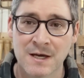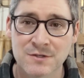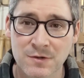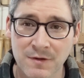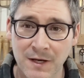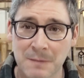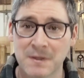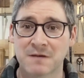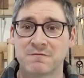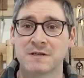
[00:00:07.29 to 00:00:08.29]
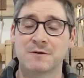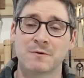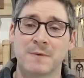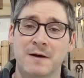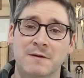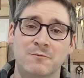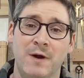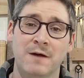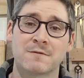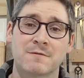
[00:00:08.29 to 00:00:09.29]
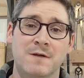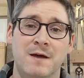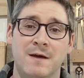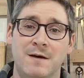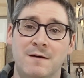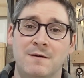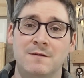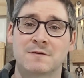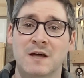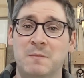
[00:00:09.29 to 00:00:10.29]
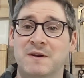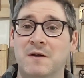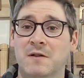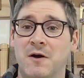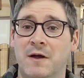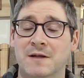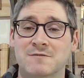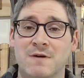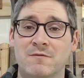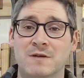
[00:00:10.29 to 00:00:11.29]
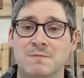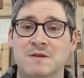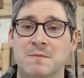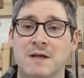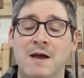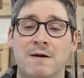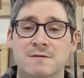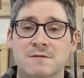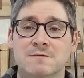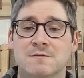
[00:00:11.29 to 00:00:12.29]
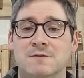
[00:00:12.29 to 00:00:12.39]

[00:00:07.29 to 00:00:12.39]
so I thought I'd make a video about it rather than typing out a long answer every time somebody asks.